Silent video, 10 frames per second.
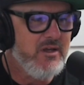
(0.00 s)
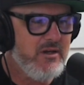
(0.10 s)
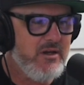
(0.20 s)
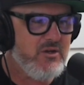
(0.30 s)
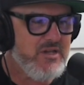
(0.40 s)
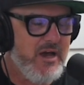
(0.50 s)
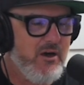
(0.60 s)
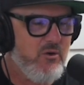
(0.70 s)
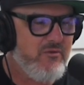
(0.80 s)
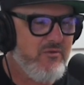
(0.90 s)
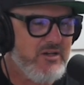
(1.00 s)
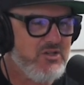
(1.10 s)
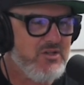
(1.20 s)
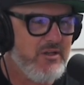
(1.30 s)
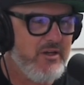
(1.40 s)
Notice how we've got
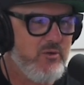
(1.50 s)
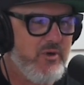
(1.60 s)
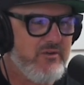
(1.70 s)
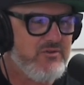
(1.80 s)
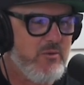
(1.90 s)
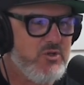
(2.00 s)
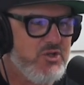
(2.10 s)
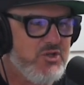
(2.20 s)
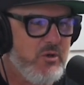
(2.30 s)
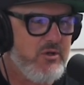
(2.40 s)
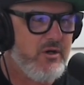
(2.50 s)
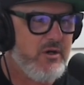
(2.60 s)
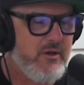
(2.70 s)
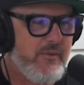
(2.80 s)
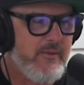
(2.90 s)
just a little bit of someone's
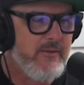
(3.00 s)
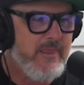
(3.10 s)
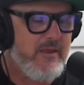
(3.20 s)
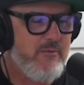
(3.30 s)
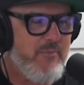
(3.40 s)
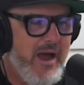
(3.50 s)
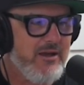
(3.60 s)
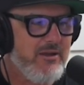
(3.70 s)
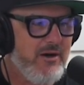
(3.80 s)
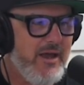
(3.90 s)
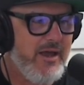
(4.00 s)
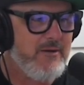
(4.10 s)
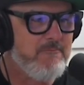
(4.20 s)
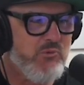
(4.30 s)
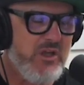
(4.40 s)
shoulder and the back of their head.